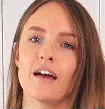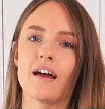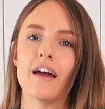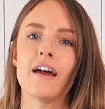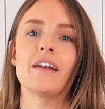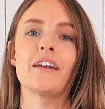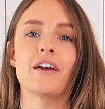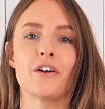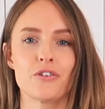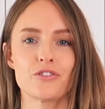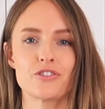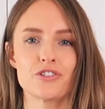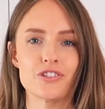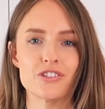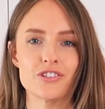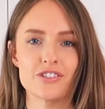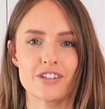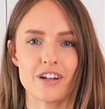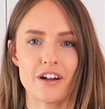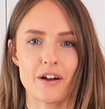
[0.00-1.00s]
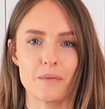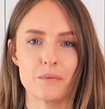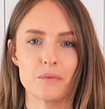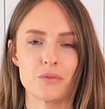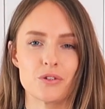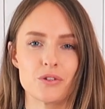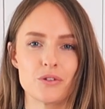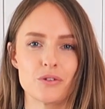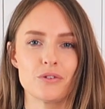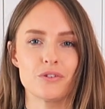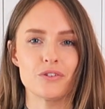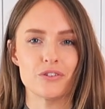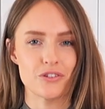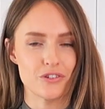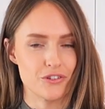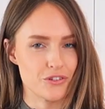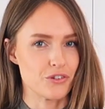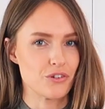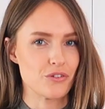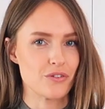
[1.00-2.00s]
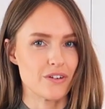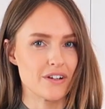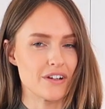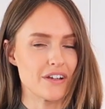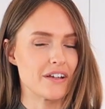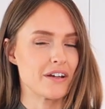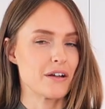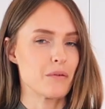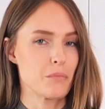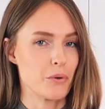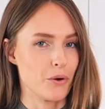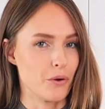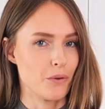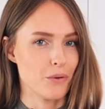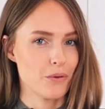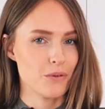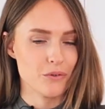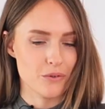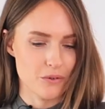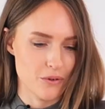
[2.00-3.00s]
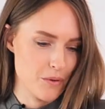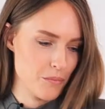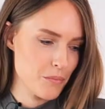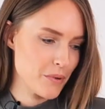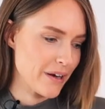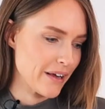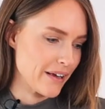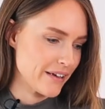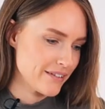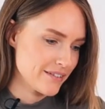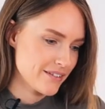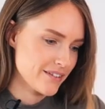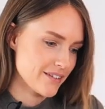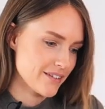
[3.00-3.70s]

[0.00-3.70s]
And now it's just time to serve it in a bowl or a plate.